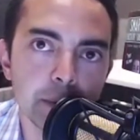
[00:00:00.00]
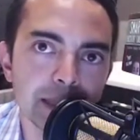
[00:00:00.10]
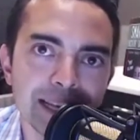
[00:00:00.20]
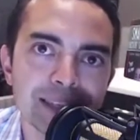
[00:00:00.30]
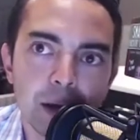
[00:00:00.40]
I mean,
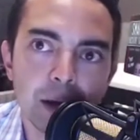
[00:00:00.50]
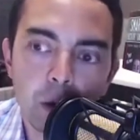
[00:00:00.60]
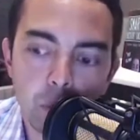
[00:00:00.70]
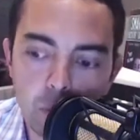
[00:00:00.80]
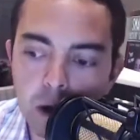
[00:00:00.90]
that's
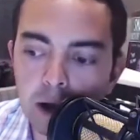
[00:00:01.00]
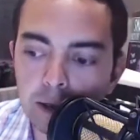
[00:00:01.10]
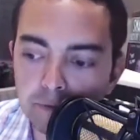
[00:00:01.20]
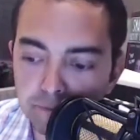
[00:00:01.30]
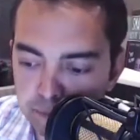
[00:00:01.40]
why
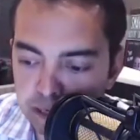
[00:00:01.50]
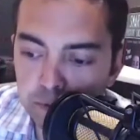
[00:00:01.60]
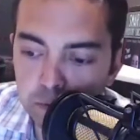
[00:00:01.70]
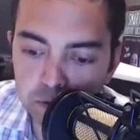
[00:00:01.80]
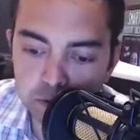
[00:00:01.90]

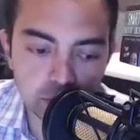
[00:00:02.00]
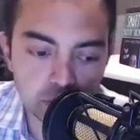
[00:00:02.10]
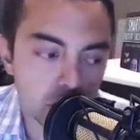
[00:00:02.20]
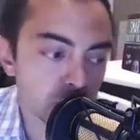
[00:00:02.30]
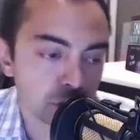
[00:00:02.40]
people would
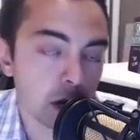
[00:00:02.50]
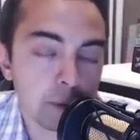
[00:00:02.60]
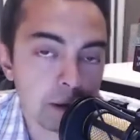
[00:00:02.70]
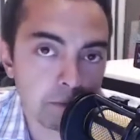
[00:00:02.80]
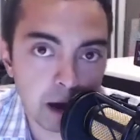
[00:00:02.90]
go shop
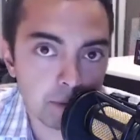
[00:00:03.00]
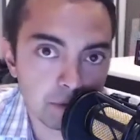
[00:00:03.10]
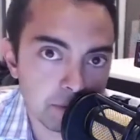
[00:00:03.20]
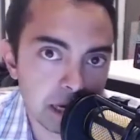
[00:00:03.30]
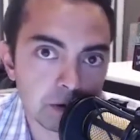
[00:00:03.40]
at Bob the
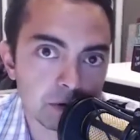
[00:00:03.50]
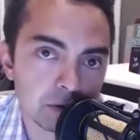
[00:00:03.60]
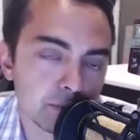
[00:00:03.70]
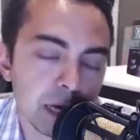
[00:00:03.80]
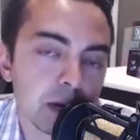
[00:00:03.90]

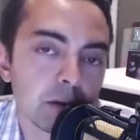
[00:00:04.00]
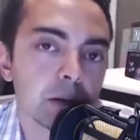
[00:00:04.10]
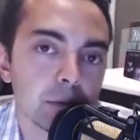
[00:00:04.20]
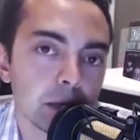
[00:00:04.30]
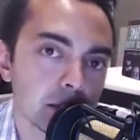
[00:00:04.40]
Baker's
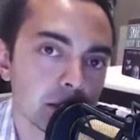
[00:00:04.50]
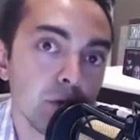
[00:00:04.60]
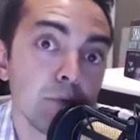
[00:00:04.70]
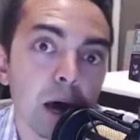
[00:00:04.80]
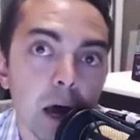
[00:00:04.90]
bakery, because they
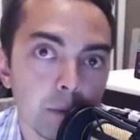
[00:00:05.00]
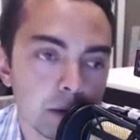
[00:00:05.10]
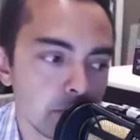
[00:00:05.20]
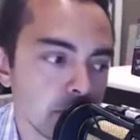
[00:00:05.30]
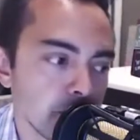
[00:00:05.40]
knew Bob,
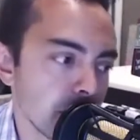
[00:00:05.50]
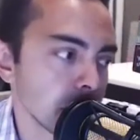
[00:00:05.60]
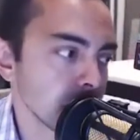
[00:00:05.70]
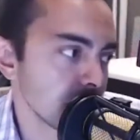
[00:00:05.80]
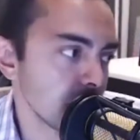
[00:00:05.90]
and Bob
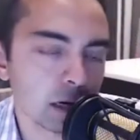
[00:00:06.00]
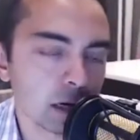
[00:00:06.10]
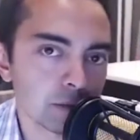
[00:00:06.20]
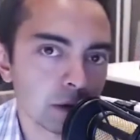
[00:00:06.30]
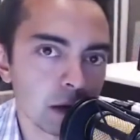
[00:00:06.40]
would see a
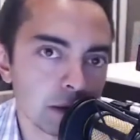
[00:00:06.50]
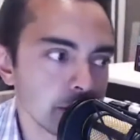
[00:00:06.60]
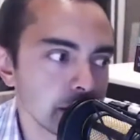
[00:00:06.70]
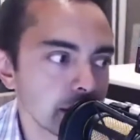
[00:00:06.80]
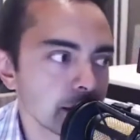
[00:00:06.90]
customer come in and
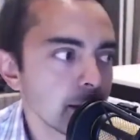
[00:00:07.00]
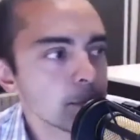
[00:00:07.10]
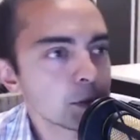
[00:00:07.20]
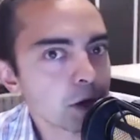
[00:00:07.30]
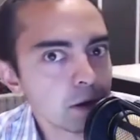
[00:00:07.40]
be like,
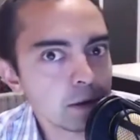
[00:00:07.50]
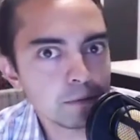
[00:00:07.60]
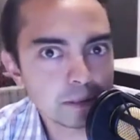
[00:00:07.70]
Charlie, what's